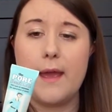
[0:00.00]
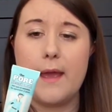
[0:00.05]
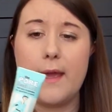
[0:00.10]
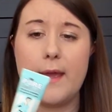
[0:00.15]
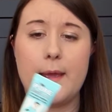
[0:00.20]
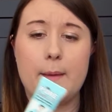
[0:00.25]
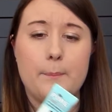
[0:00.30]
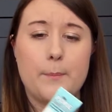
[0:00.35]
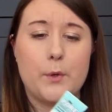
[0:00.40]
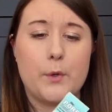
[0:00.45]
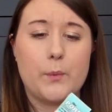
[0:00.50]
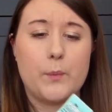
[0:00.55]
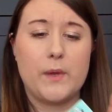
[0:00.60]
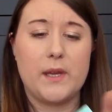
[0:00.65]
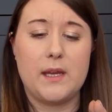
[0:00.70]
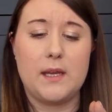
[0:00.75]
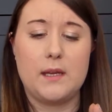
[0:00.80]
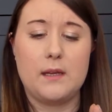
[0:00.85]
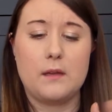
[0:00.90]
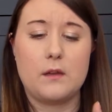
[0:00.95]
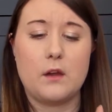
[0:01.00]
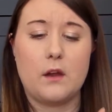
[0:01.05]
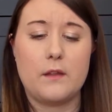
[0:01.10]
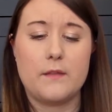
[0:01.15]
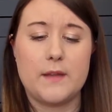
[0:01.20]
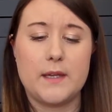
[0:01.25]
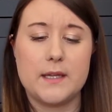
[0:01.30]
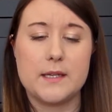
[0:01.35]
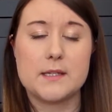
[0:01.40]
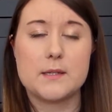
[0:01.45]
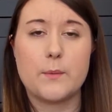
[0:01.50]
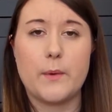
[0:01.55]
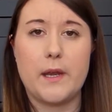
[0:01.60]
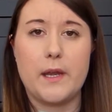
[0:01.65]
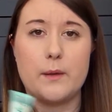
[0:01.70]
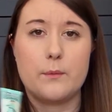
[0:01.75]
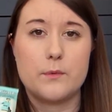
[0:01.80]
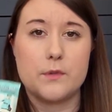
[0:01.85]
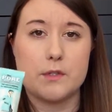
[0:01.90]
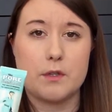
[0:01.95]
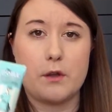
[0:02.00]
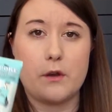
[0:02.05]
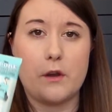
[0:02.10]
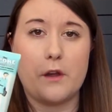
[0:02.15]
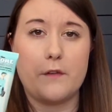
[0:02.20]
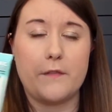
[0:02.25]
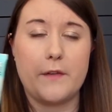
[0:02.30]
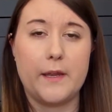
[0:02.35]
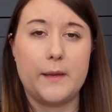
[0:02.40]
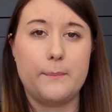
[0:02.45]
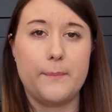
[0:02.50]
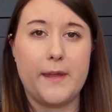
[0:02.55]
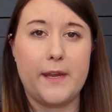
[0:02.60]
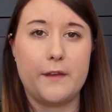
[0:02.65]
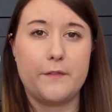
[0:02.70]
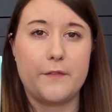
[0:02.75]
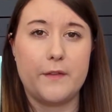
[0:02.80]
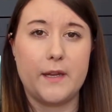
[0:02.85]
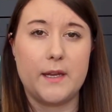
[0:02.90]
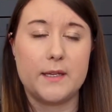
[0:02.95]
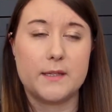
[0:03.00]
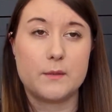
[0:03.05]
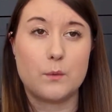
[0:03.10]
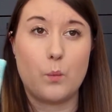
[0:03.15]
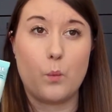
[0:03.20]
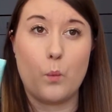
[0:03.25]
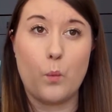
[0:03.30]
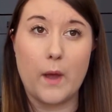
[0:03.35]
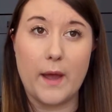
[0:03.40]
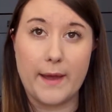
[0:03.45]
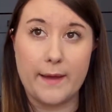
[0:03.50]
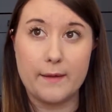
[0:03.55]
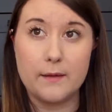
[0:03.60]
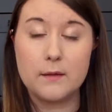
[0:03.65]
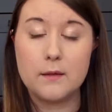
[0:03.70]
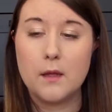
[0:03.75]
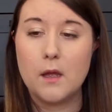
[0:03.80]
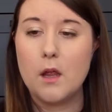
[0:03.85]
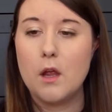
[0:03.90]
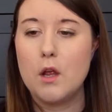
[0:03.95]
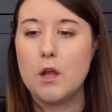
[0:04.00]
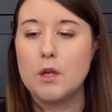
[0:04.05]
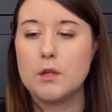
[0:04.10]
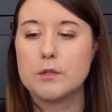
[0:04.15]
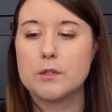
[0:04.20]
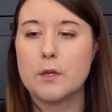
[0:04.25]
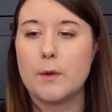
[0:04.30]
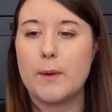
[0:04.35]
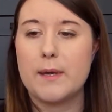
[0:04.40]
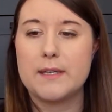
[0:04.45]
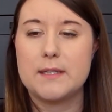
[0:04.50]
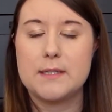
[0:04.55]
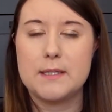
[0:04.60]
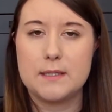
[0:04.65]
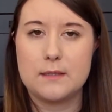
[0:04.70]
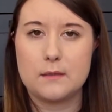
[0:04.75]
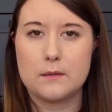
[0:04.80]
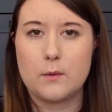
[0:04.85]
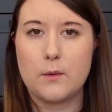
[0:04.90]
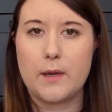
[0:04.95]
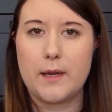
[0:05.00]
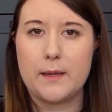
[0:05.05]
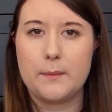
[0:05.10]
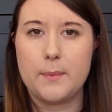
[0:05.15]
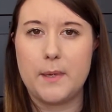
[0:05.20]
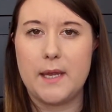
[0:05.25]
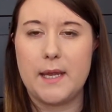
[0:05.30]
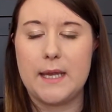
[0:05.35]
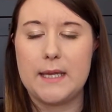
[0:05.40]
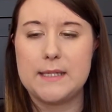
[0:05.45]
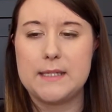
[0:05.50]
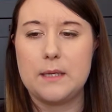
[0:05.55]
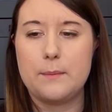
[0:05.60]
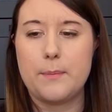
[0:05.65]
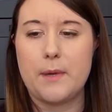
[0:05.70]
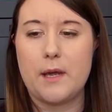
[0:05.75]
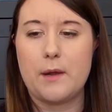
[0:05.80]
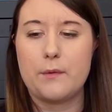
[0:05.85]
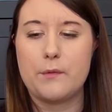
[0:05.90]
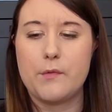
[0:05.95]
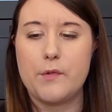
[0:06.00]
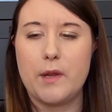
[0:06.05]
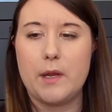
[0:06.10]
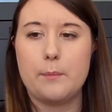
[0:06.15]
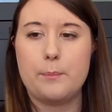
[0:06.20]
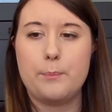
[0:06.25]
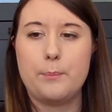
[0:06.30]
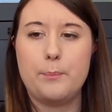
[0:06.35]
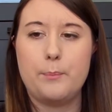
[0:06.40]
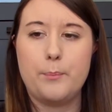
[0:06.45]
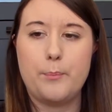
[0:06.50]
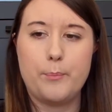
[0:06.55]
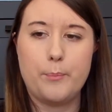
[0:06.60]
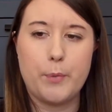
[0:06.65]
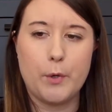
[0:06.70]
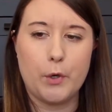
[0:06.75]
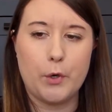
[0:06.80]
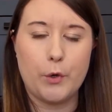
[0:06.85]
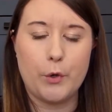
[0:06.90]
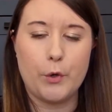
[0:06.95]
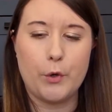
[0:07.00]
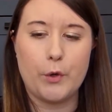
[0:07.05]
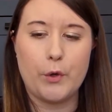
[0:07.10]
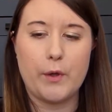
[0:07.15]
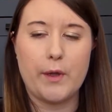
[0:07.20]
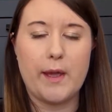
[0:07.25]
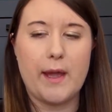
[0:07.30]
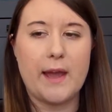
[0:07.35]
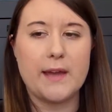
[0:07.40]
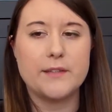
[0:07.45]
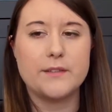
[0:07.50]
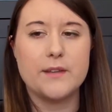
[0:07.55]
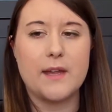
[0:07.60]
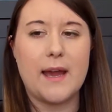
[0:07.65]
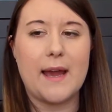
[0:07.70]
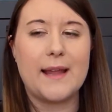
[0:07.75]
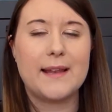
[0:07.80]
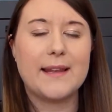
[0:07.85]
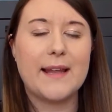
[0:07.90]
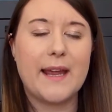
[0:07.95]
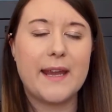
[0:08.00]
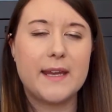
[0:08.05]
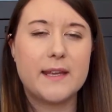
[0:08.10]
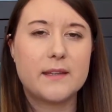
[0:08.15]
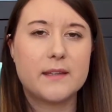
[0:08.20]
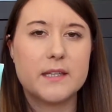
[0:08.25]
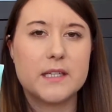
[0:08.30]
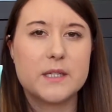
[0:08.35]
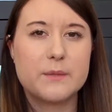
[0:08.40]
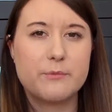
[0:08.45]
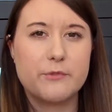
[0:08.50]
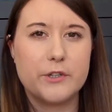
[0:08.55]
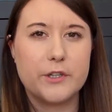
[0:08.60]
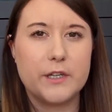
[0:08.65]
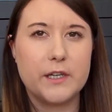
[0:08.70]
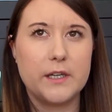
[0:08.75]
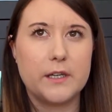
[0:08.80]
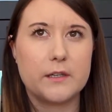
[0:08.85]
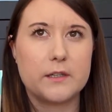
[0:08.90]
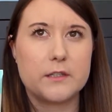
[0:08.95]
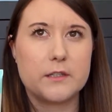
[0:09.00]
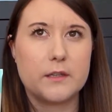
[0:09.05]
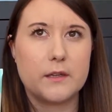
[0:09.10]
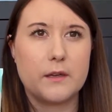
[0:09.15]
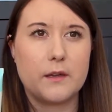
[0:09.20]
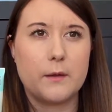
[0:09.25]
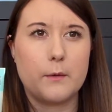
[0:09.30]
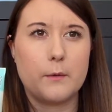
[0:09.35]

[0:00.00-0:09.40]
But we got this when it was on offer in Benefit as well, so I didn't quite pay £18 for it. But I like this product,